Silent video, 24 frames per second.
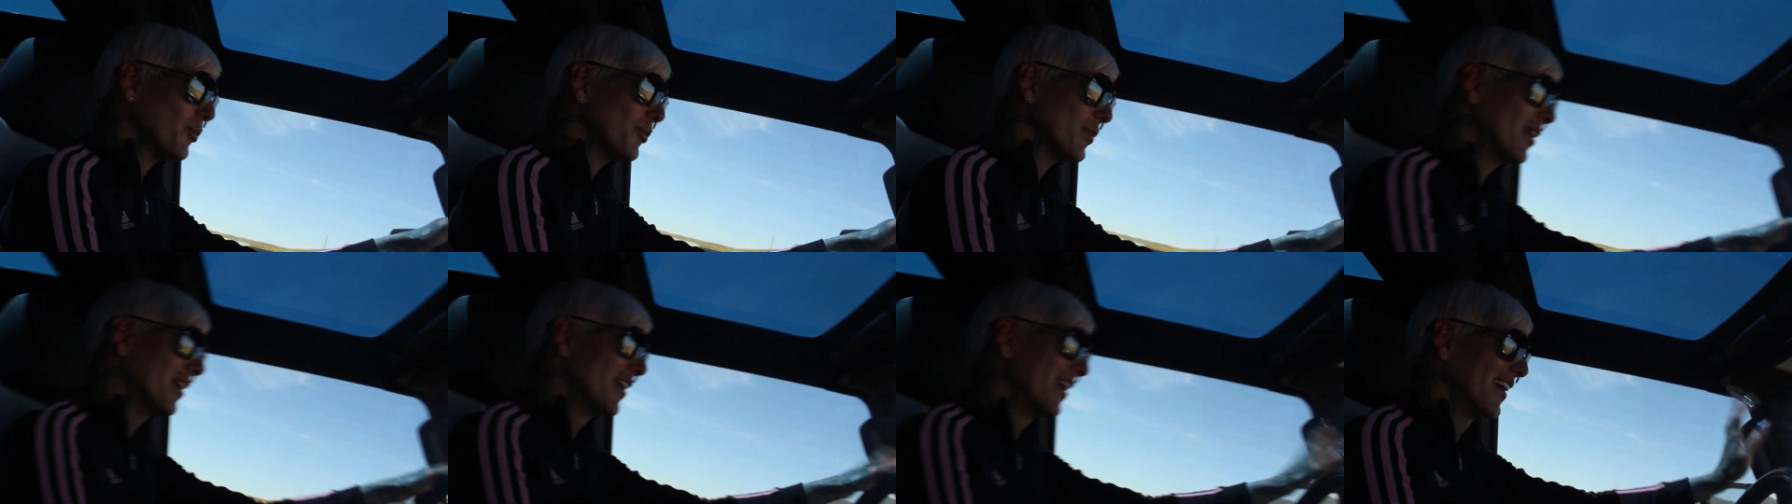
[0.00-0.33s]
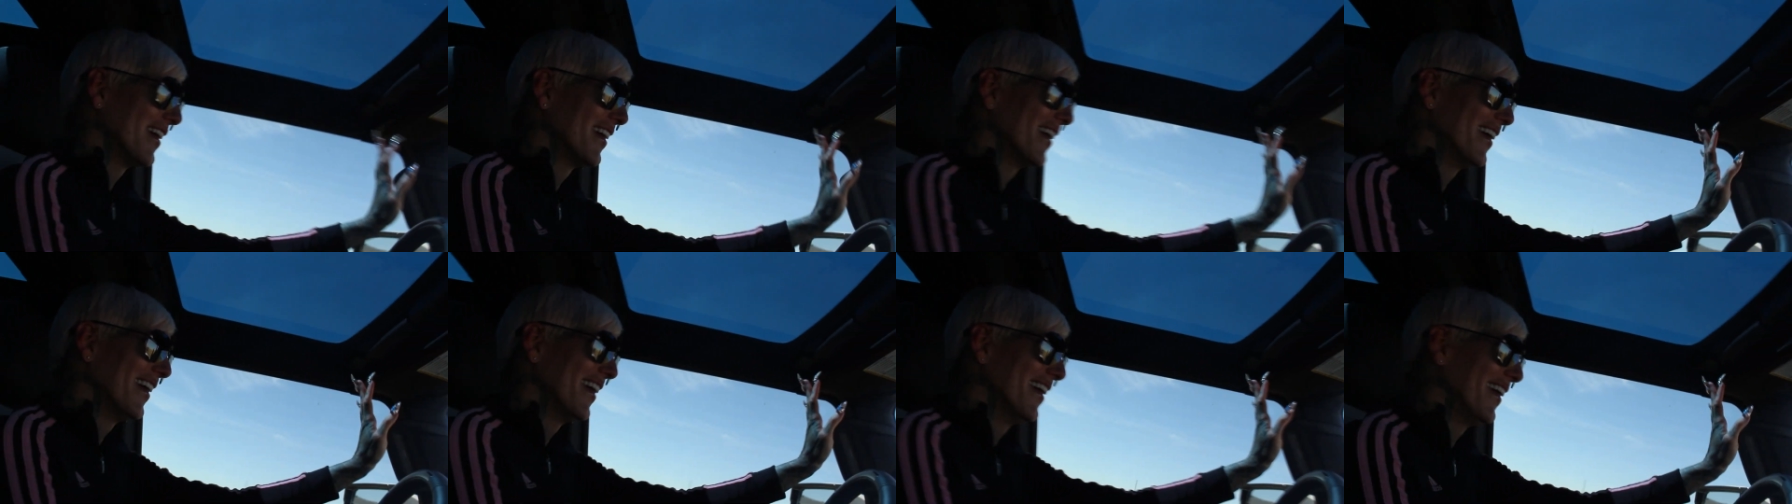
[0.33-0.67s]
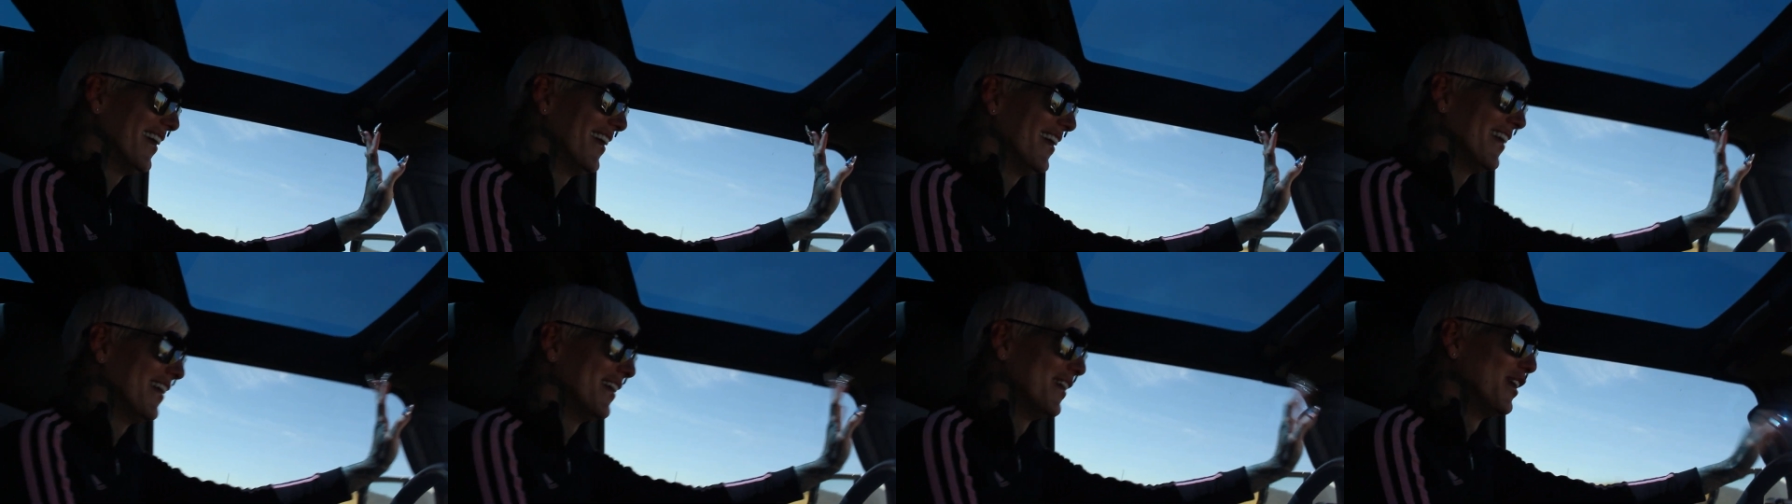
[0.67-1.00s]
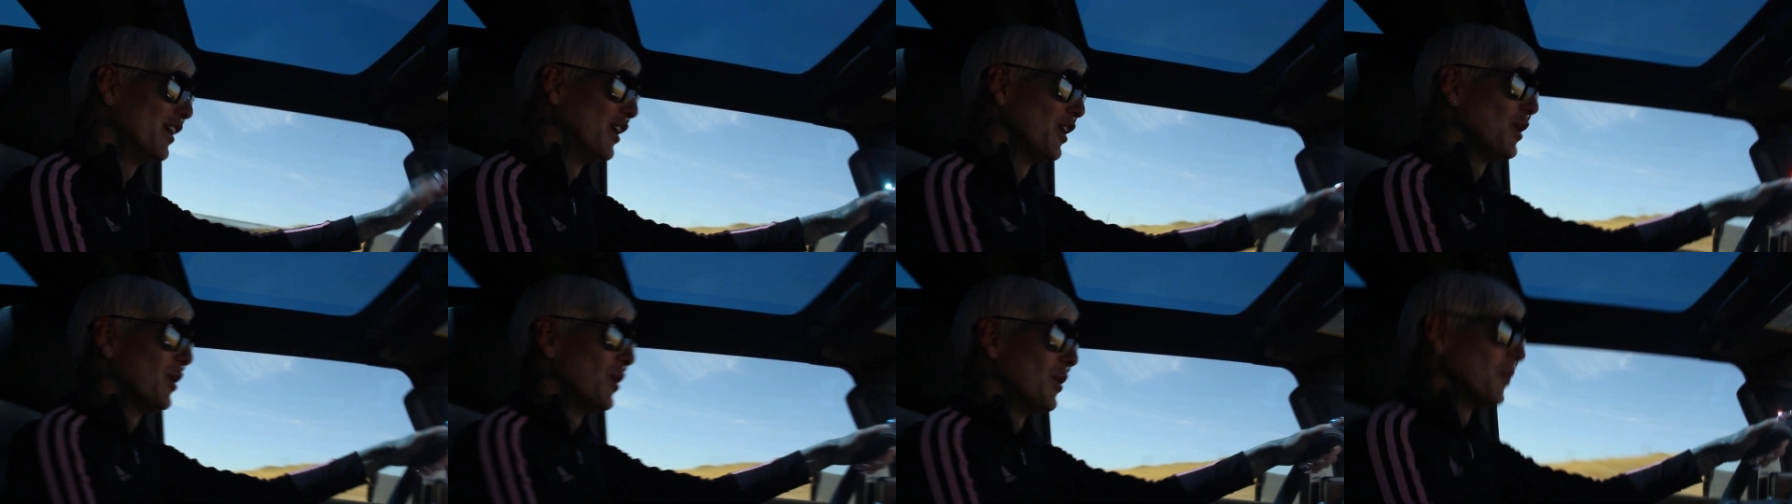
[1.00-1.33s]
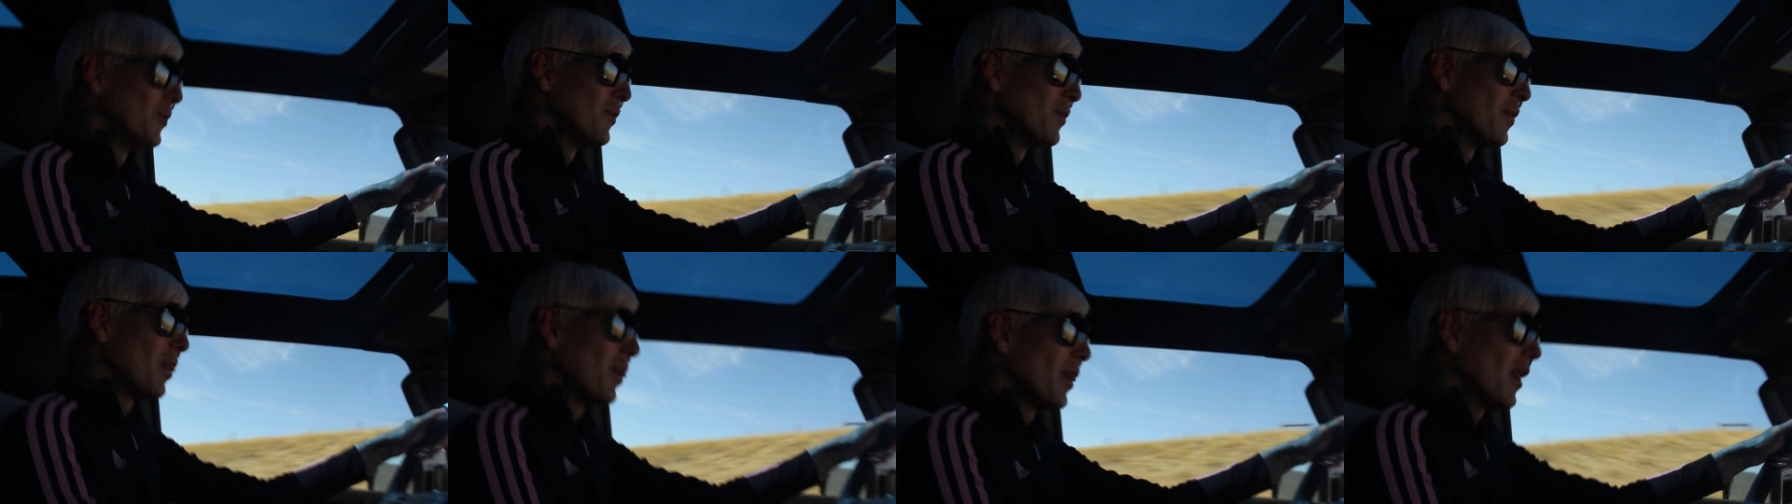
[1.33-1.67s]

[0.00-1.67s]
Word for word: know.